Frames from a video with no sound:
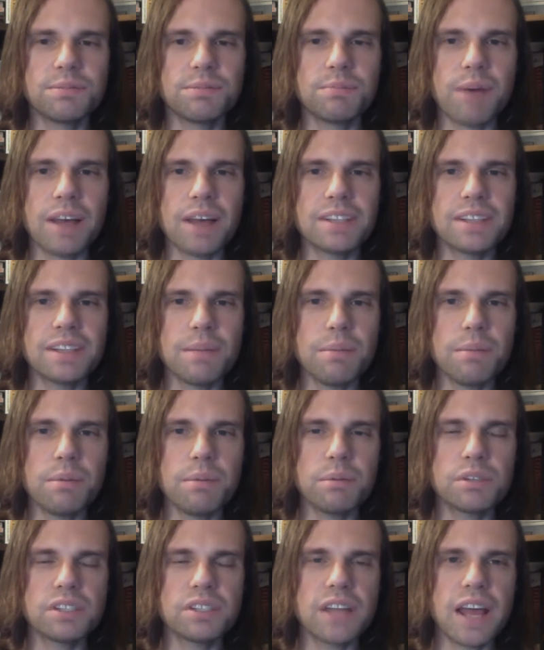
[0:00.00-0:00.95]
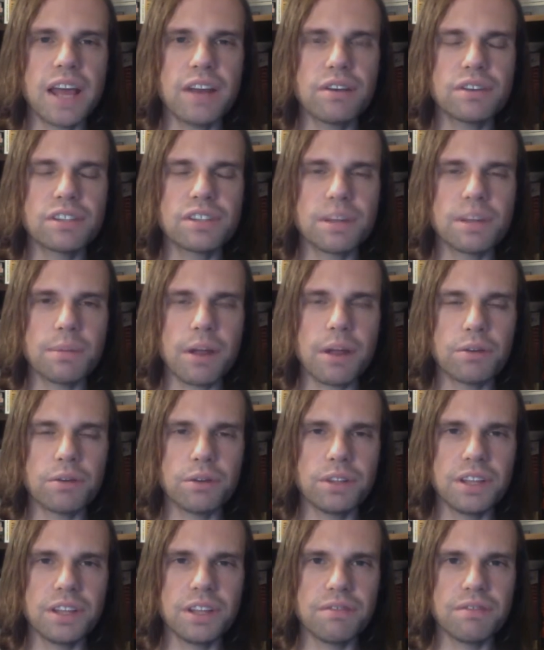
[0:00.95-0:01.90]
by some people's standards, I'm not
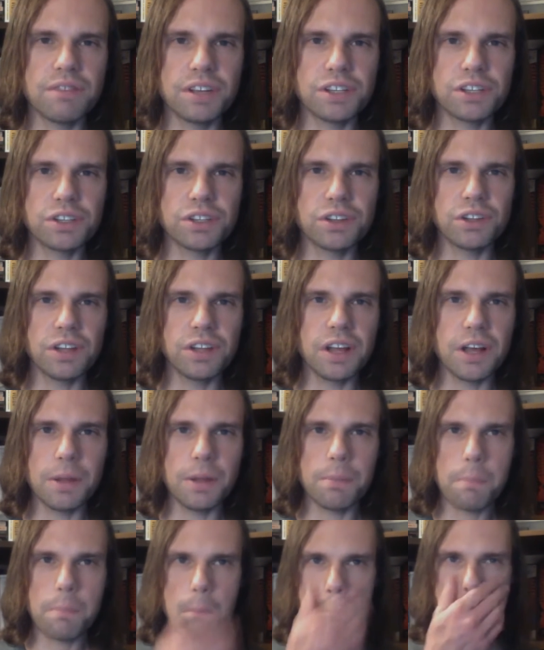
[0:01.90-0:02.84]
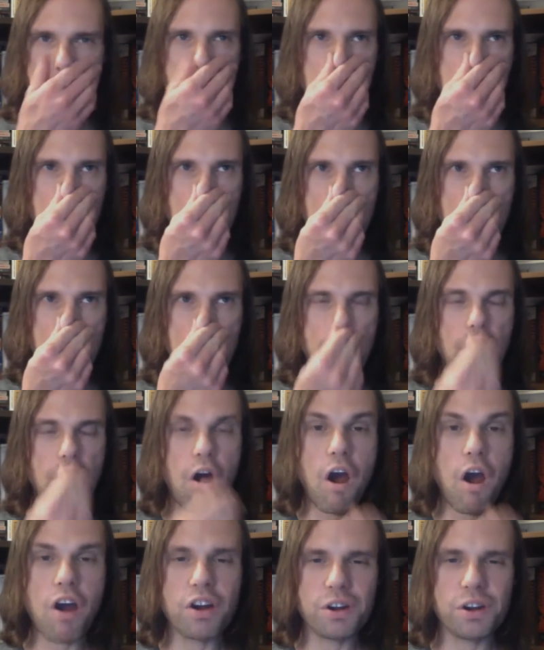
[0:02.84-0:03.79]
doing the official
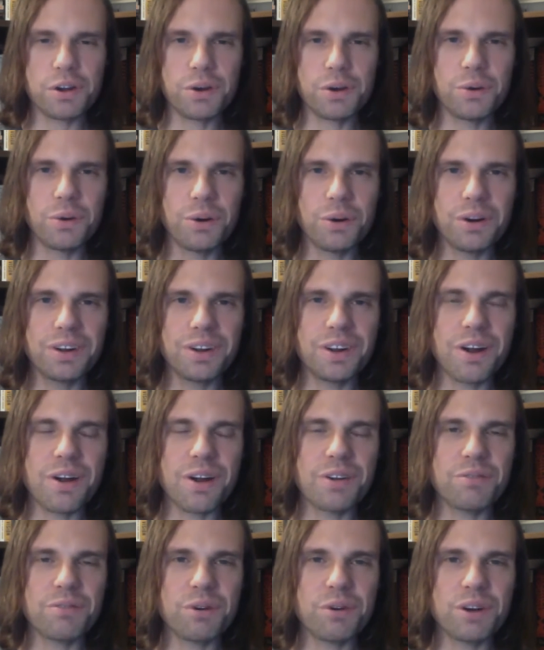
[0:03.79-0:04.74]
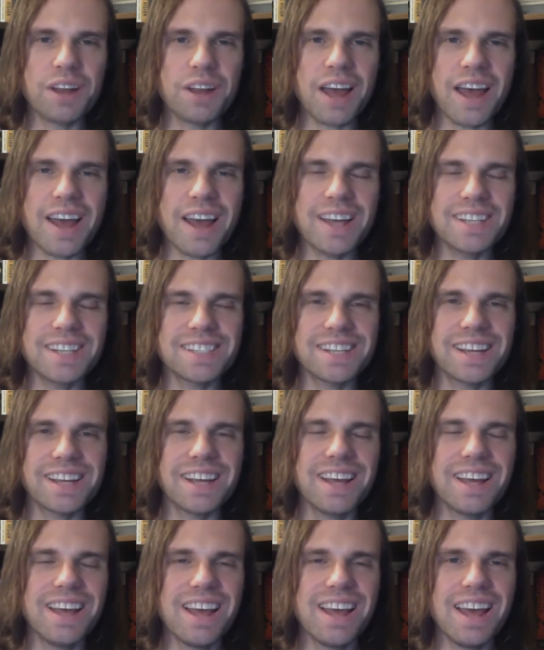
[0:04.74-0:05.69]
hardcore carnivore diet,
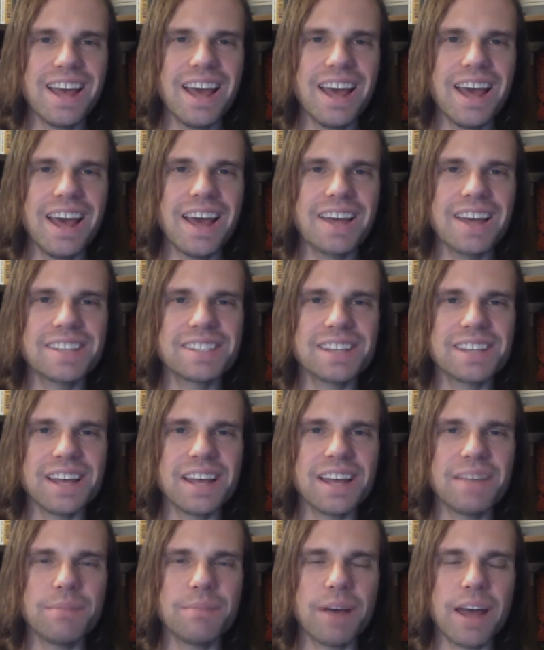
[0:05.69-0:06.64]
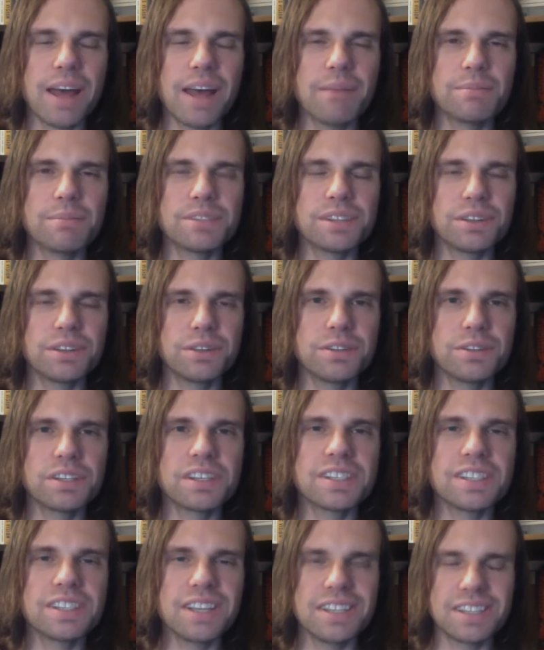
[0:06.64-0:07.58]
as I am still
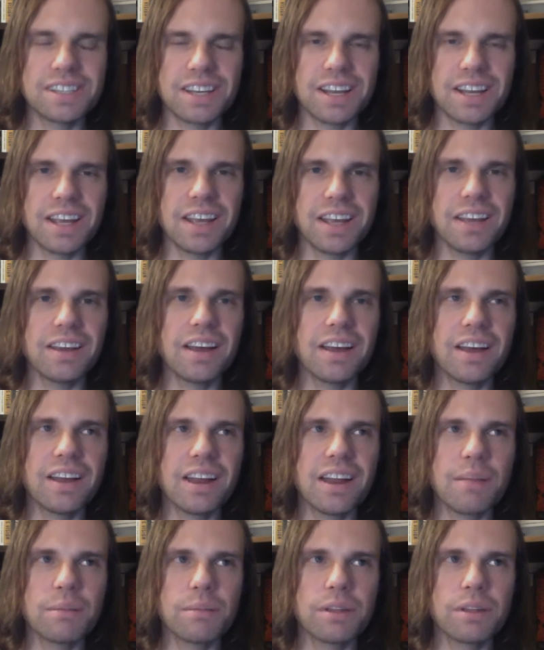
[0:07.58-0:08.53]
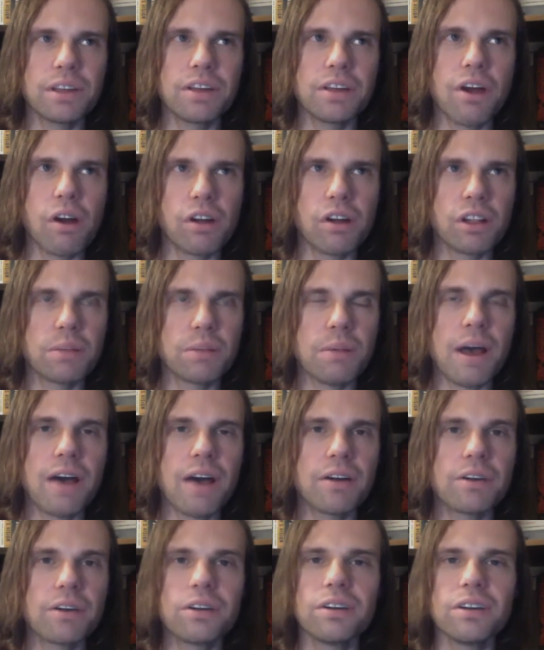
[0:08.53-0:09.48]
using seasoning, namely garlic
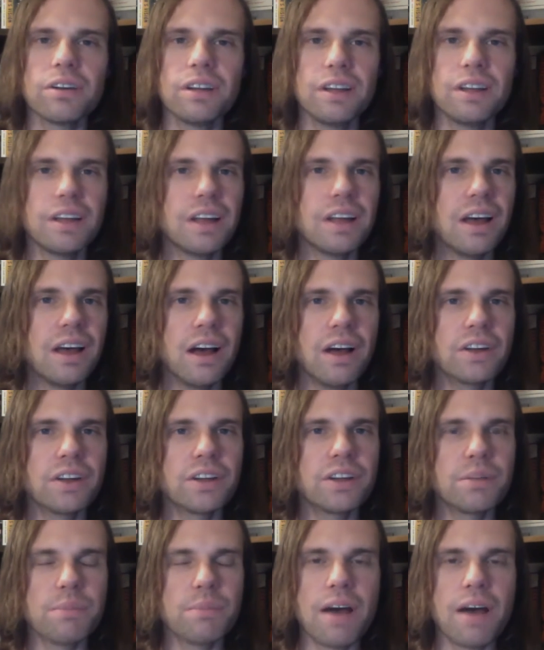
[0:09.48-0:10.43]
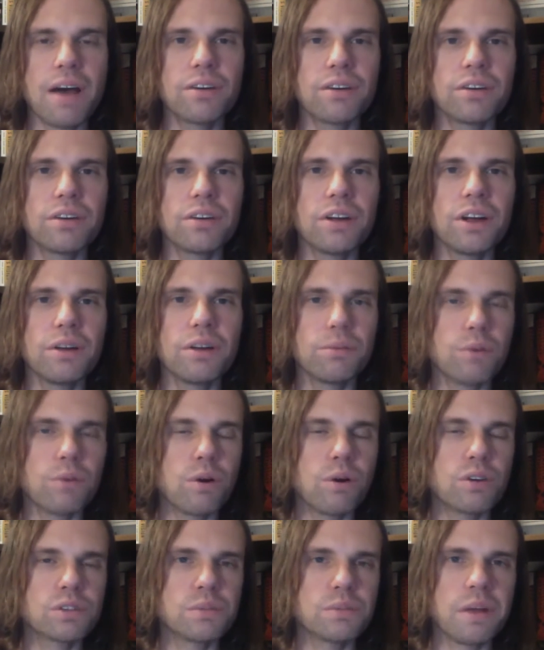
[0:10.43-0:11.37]
powder, onion powder,
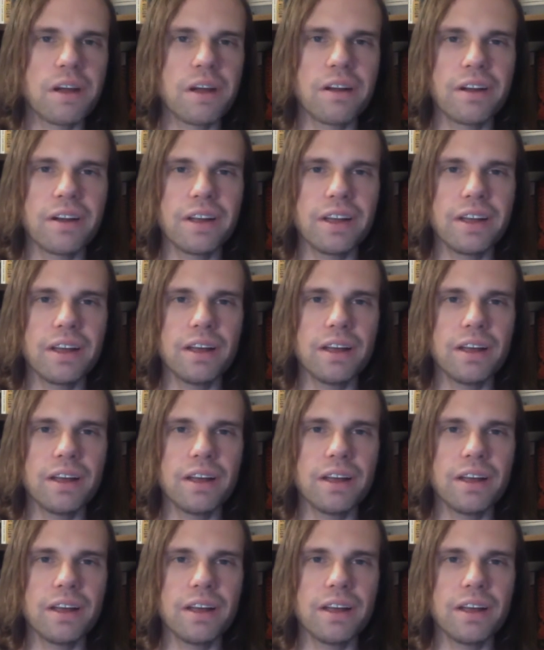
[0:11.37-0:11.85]
rosemary,